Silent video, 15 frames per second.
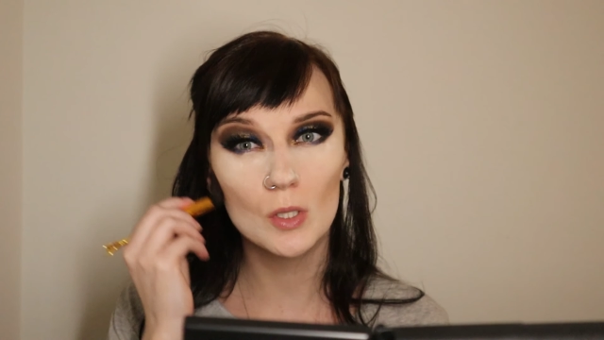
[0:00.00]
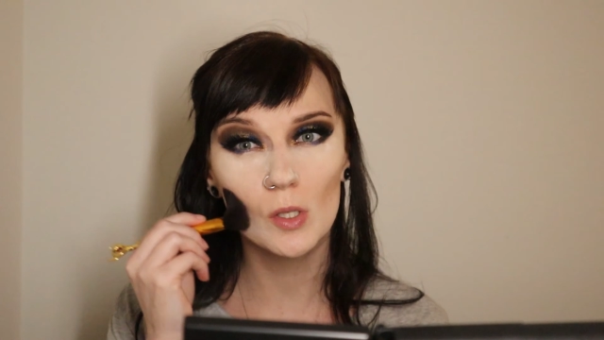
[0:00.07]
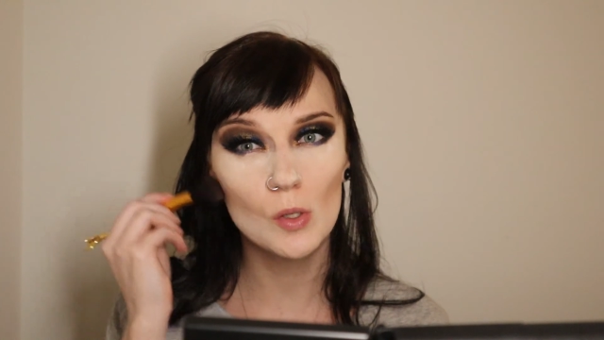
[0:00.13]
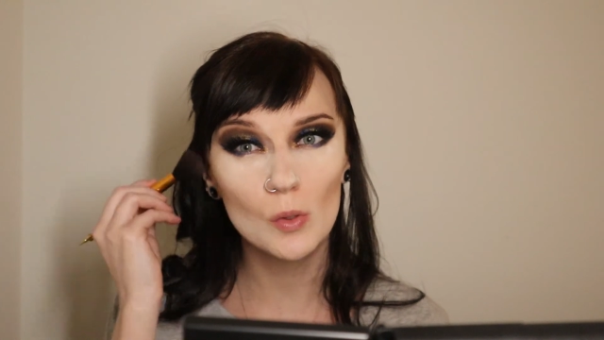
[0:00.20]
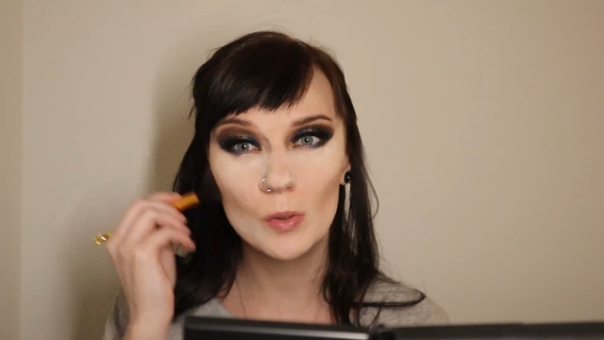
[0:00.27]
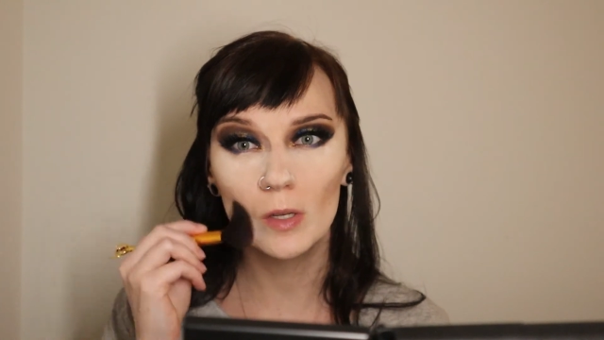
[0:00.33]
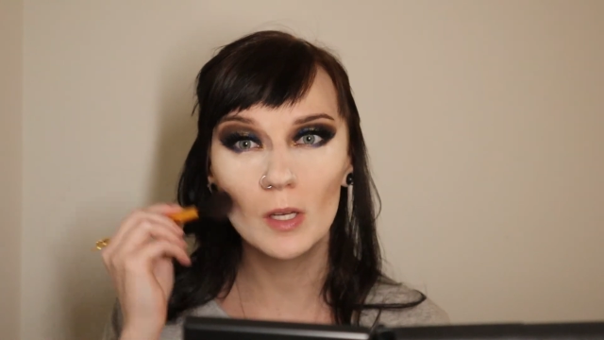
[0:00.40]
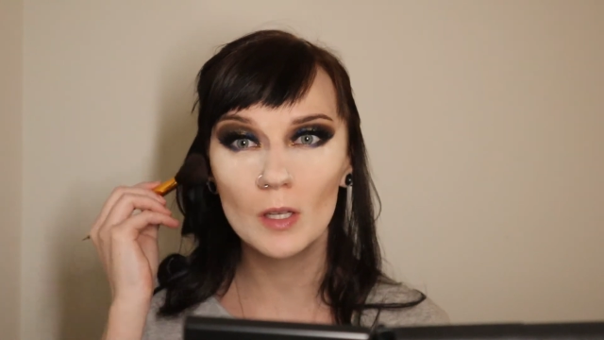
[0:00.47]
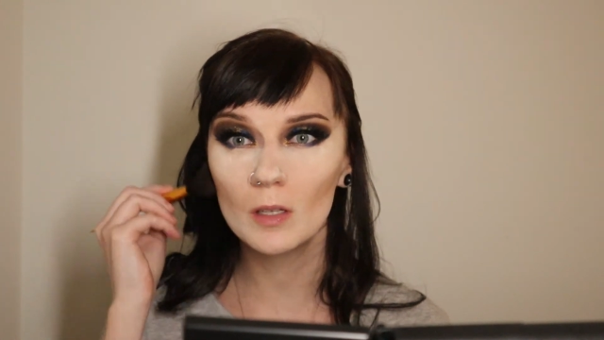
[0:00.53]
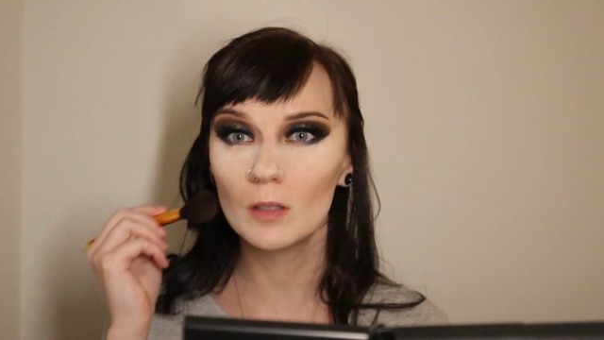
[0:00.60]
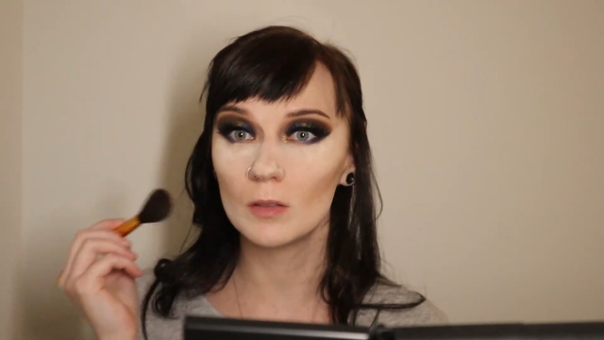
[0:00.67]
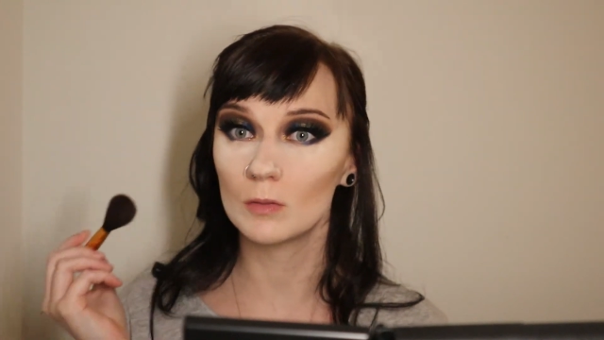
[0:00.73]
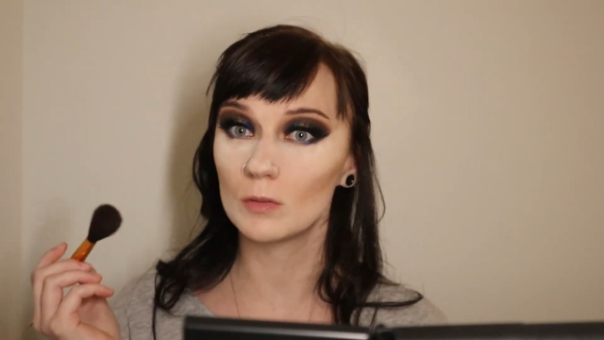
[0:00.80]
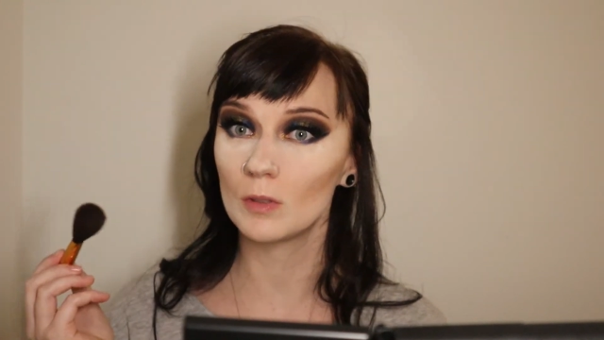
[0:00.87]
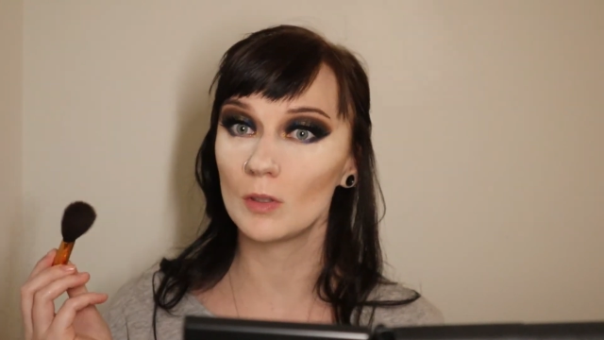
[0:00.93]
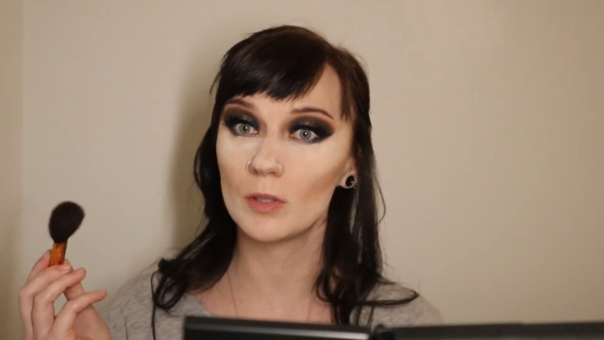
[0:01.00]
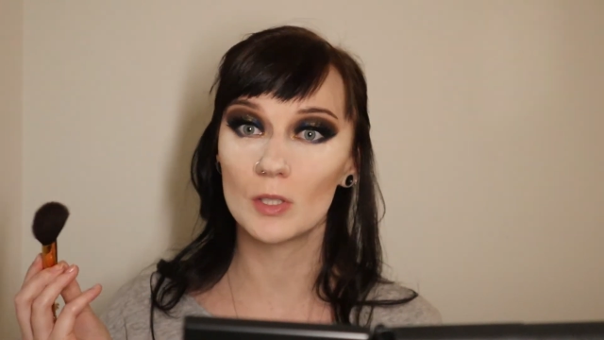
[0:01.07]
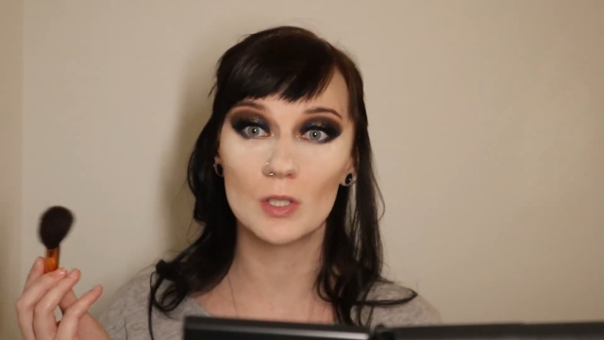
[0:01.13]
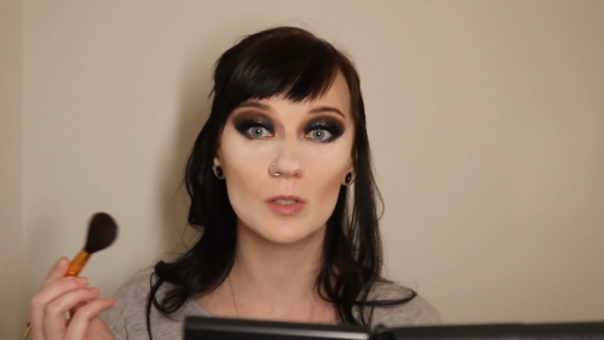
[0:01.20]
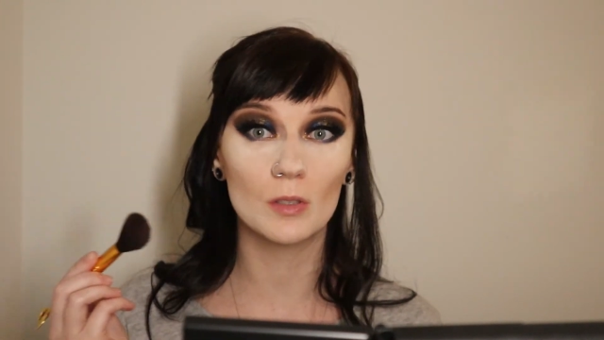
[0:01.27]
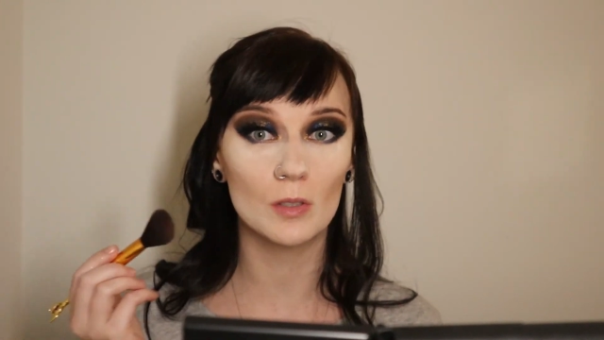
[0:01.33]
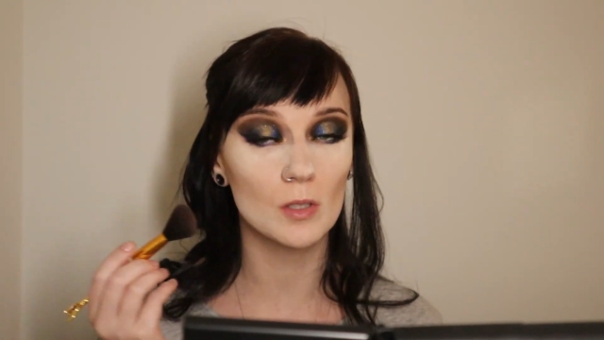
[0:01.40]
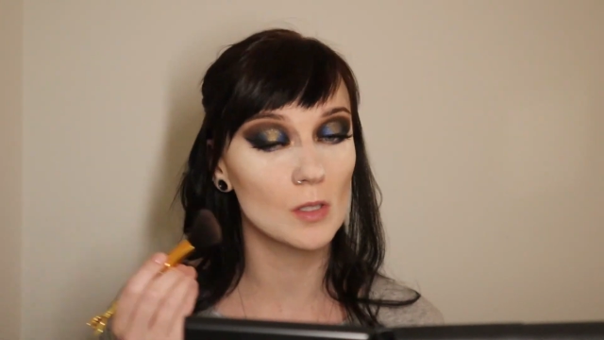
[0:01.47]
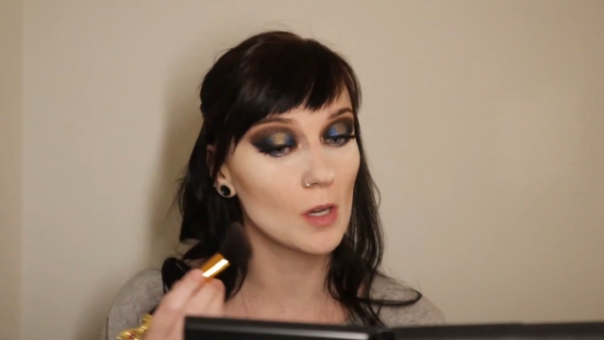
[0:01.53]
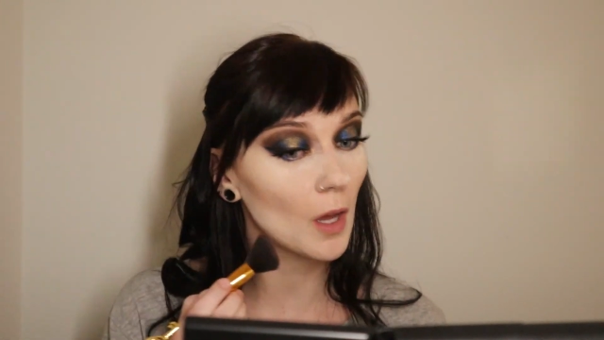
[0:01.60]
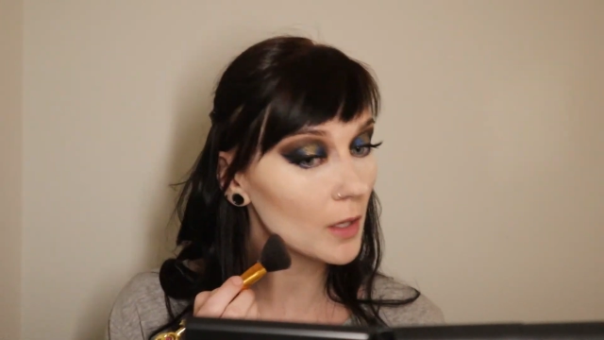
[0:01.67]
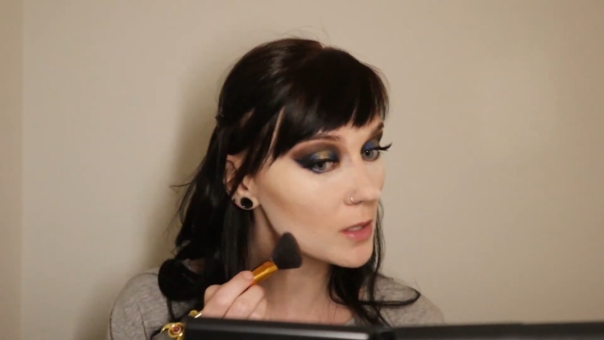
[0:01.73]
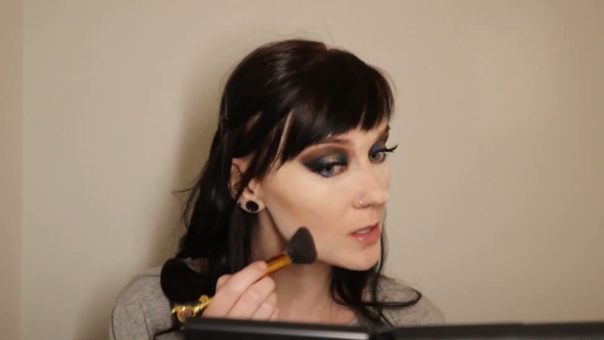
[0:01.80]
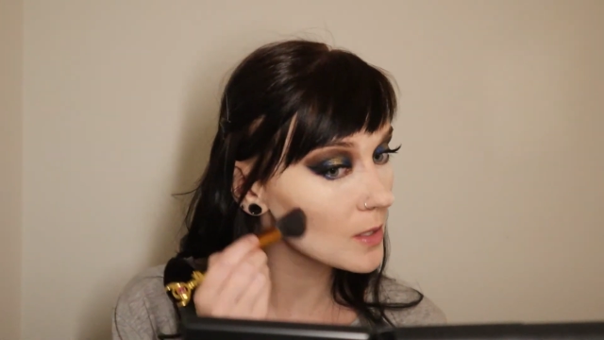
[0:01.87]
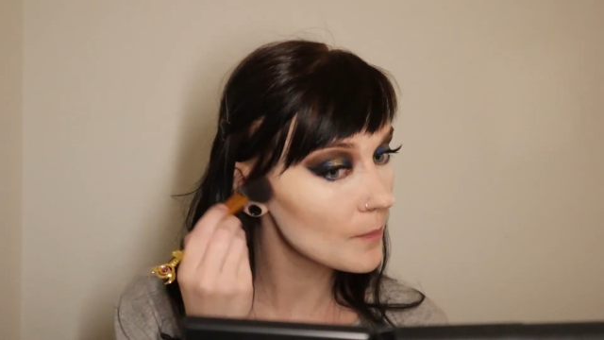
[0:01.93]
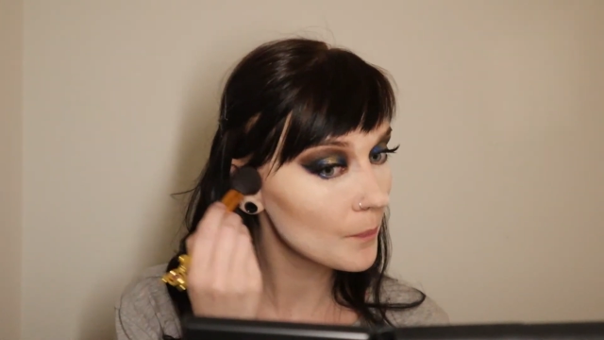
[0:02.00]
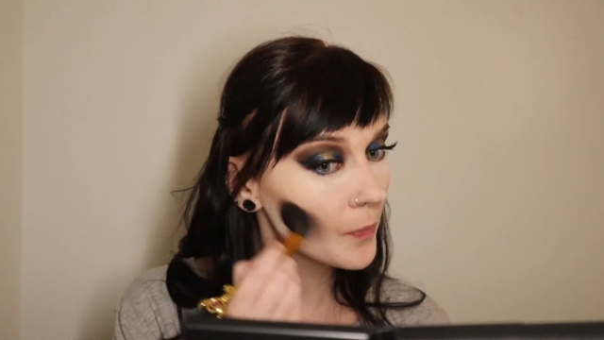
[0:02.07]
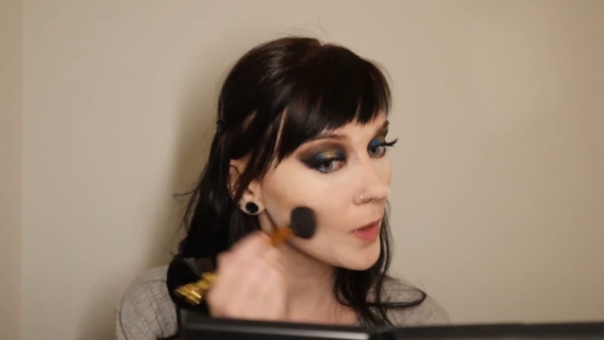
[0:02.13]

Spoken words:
to do it in. Well, this looks nuts.